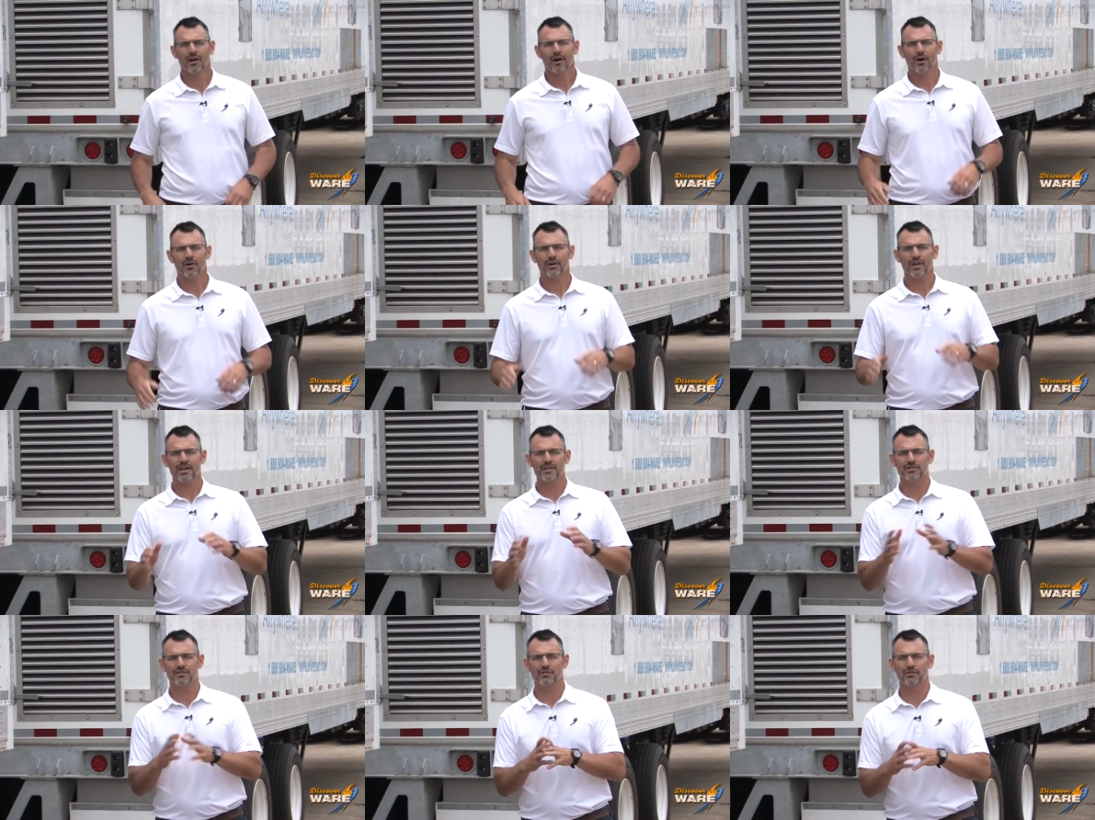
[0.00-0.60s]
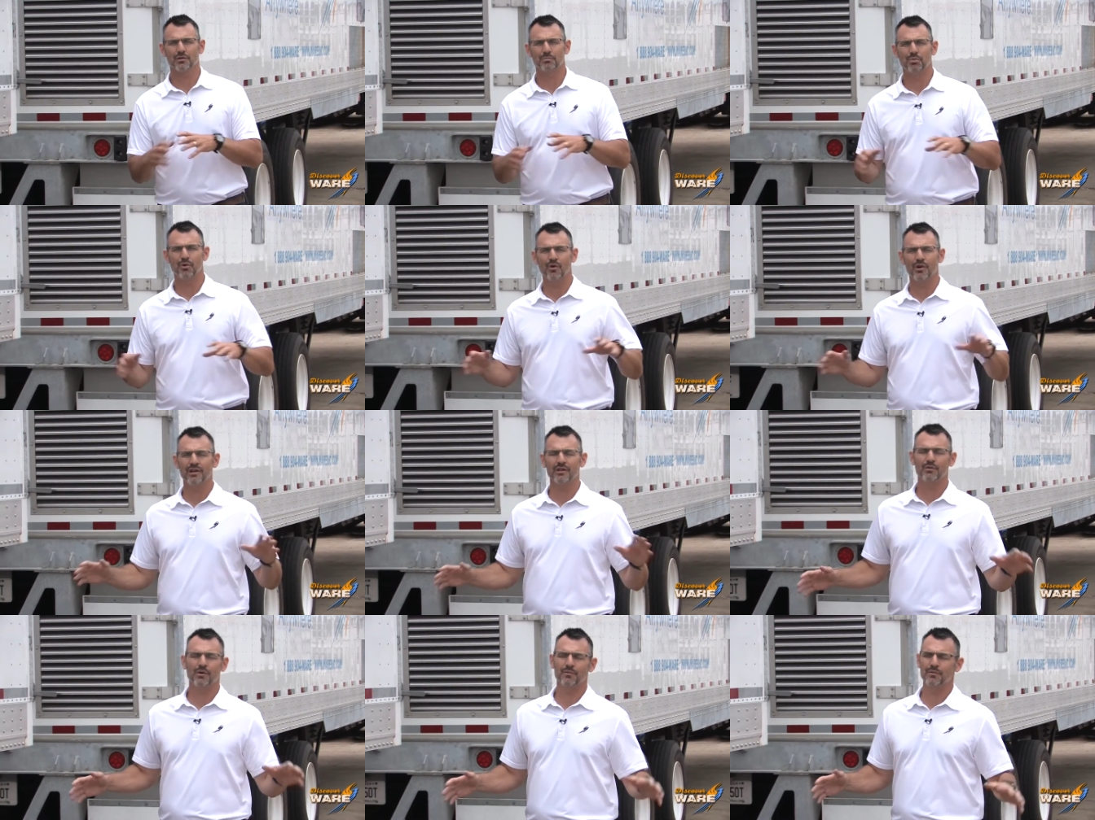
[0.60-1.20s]
Okay, so the
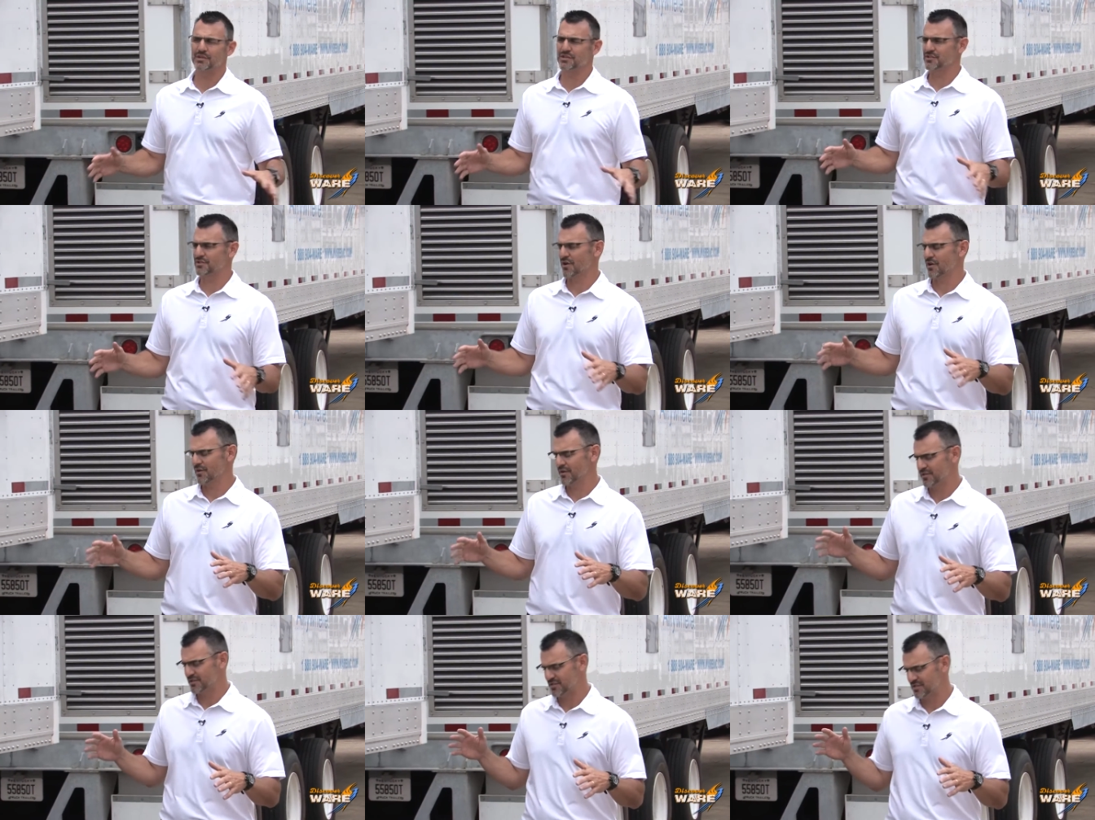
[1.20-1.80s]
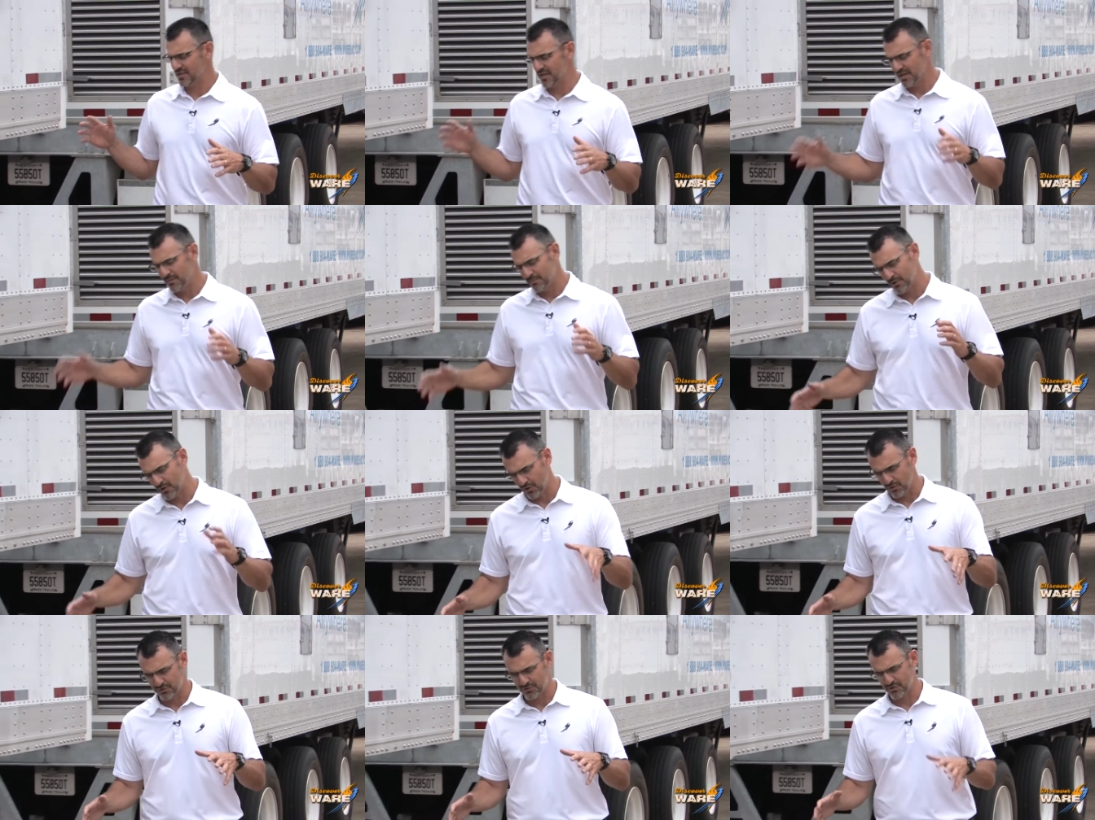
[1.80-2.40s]
point of when we started Steam
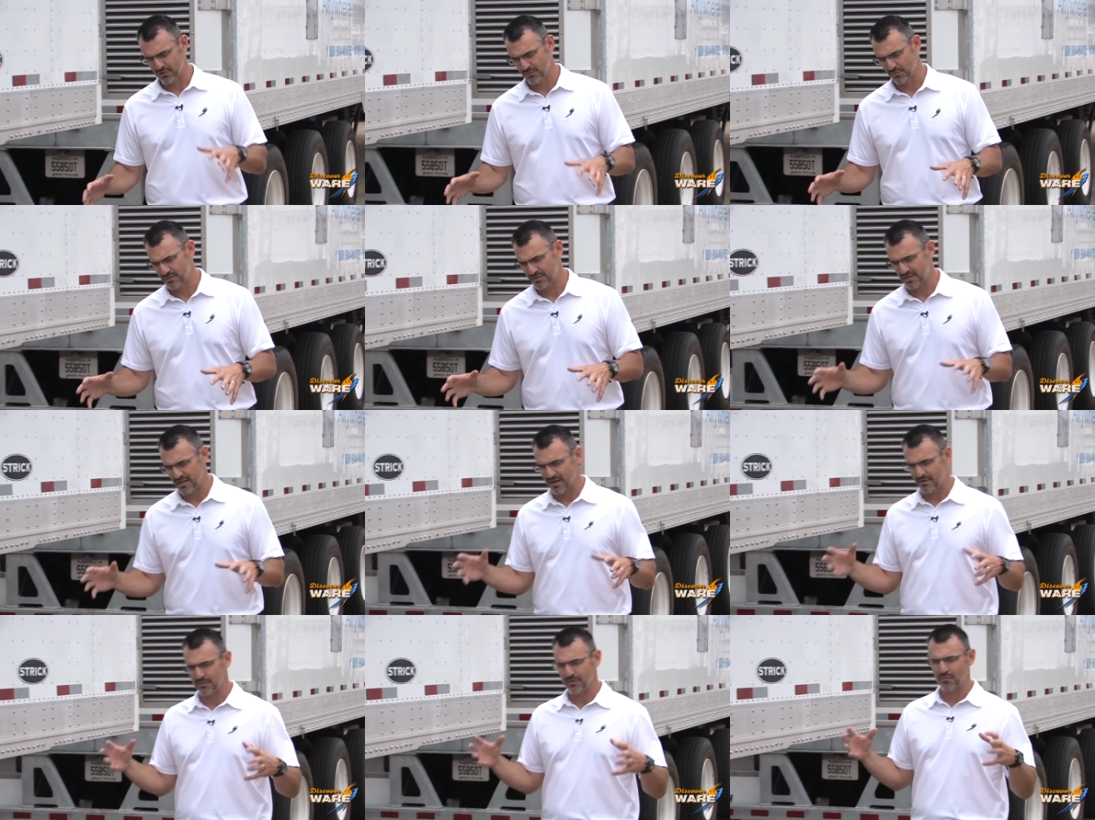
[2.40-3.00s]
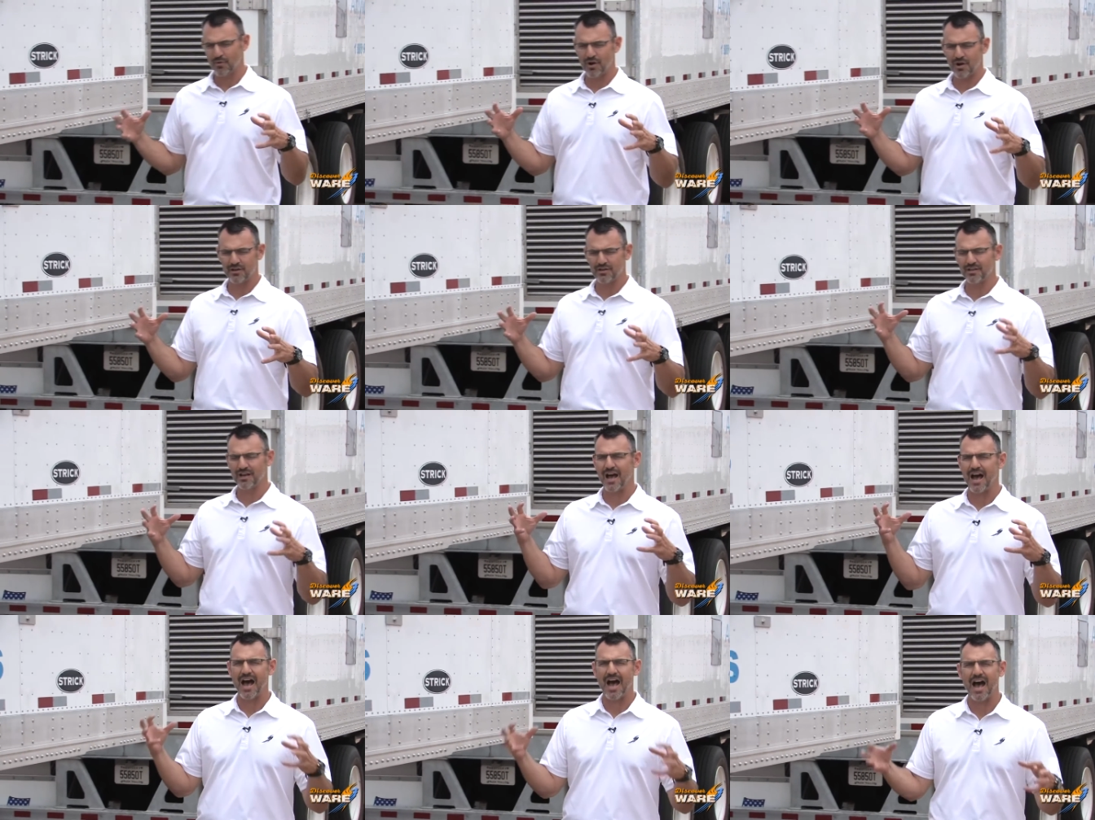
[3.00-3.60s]
Culture was that we wanted
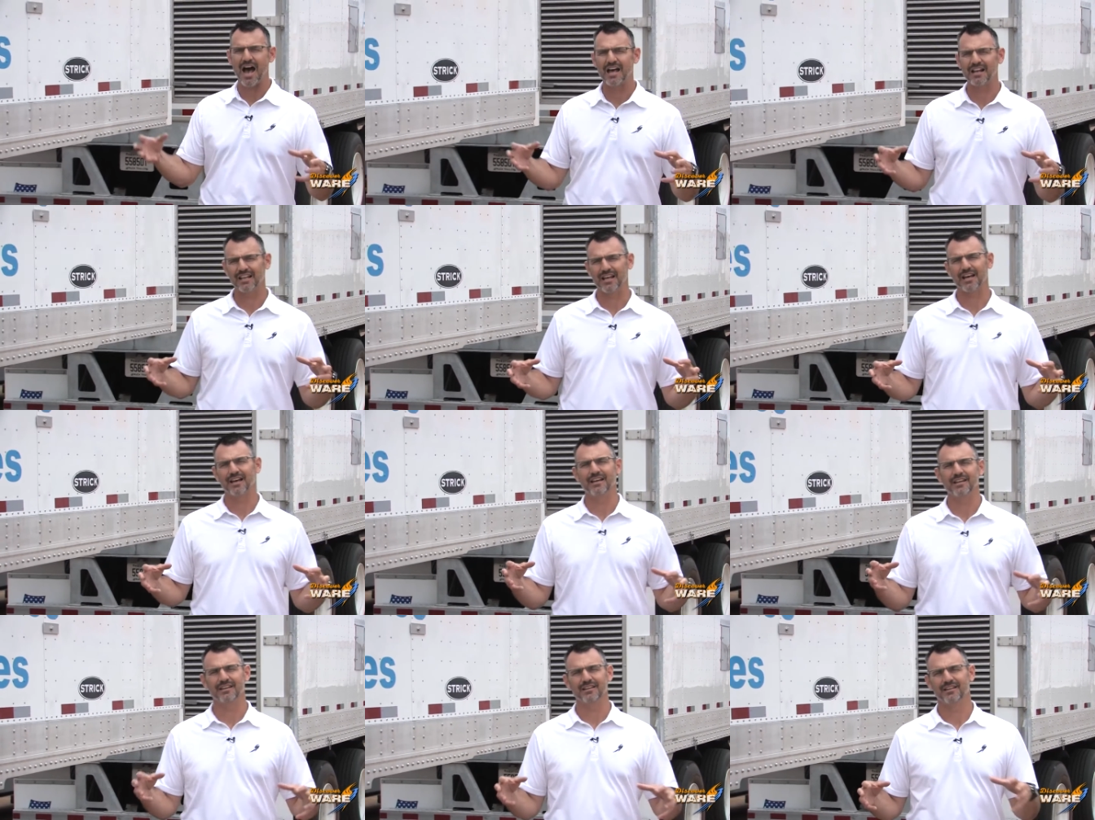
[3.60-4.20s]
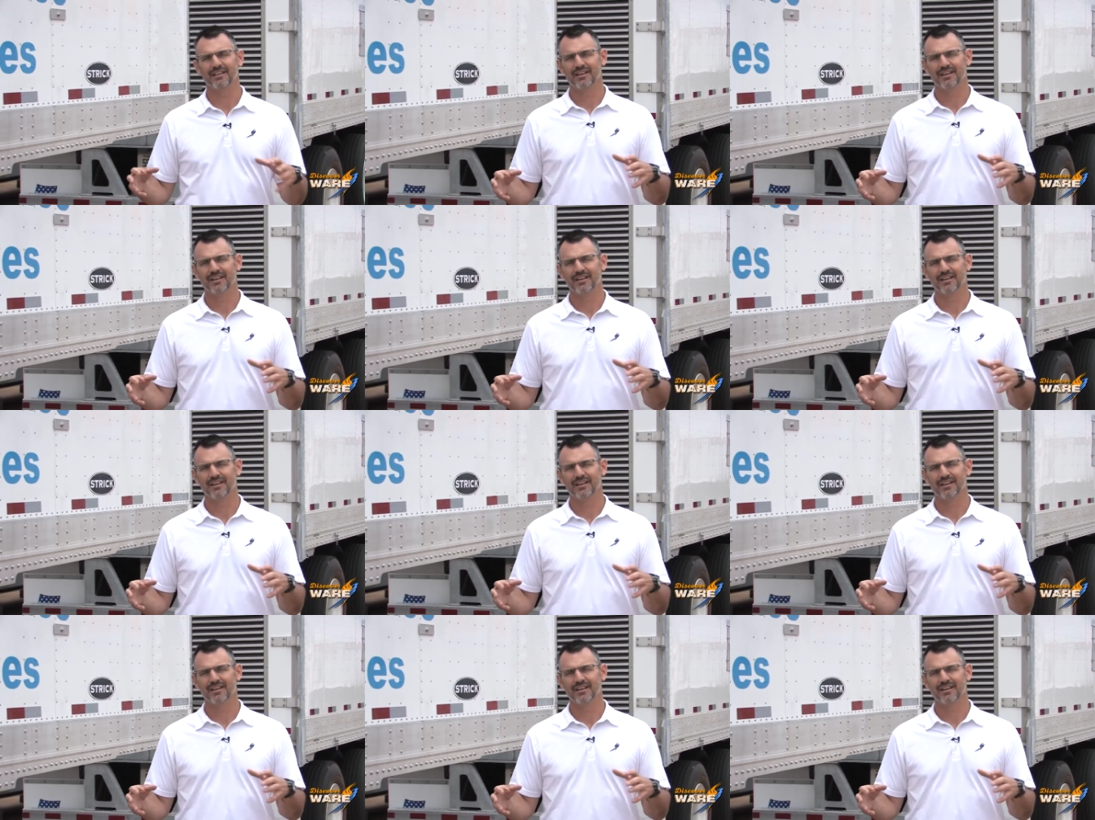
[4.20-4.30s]
to highlight